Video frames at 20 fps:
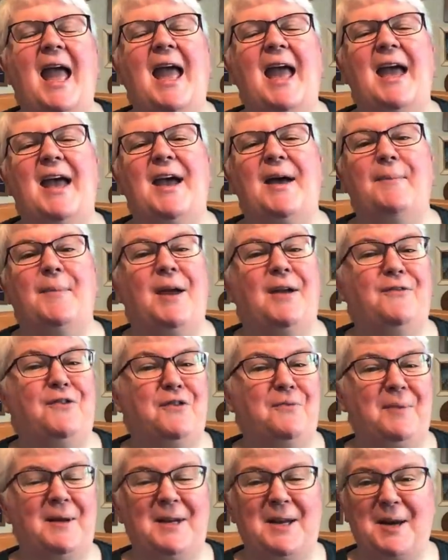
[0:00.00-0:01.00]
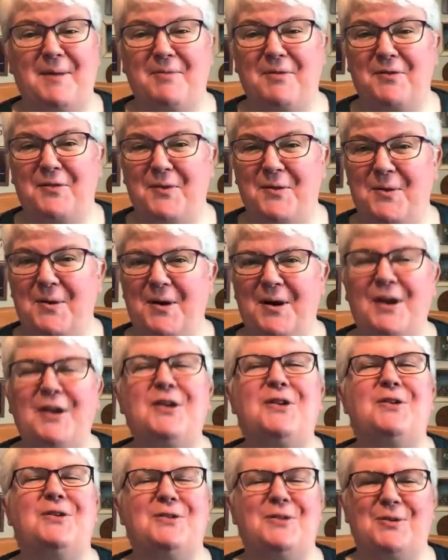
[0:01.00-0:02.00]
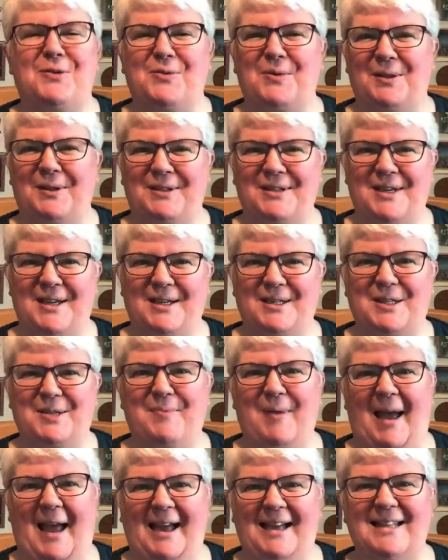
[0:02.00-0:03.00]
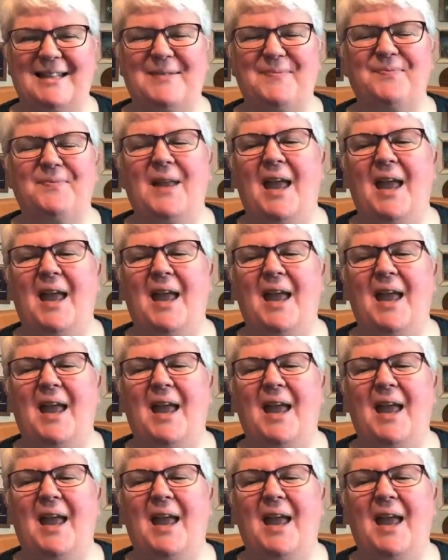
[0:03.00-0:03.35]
If you've been here before, you know what to expect.